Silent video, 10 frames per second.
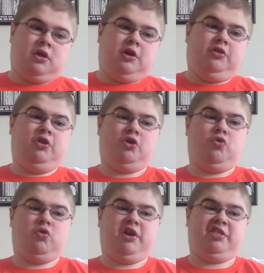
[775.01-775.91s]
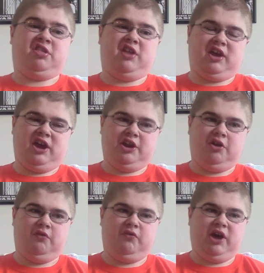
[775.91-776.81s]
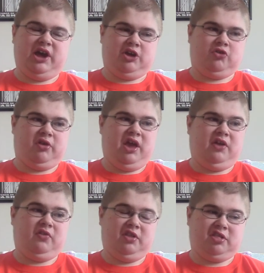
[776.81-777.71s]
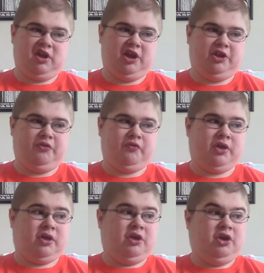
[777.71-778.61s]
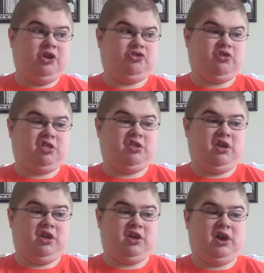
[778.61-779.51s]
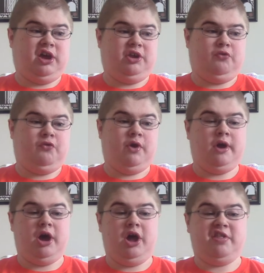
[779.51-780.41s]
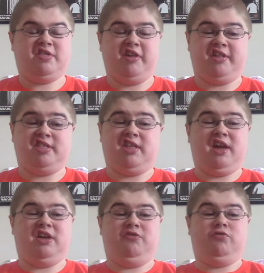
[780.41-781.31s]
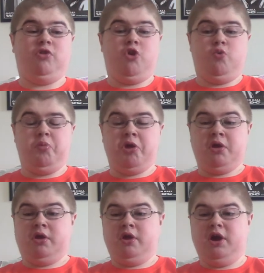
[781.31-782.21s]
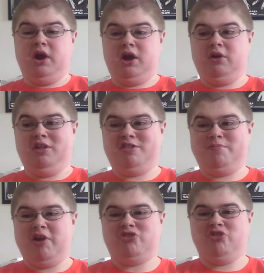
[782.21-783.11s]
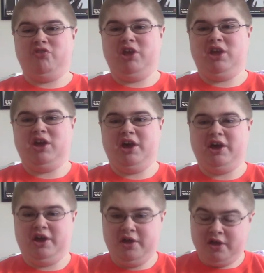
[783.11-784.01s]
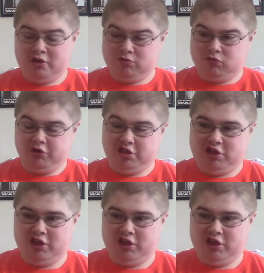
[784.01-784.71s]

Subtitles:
In the chorus that kind of create this kind of interesting kind of 6-second loop, especially towards the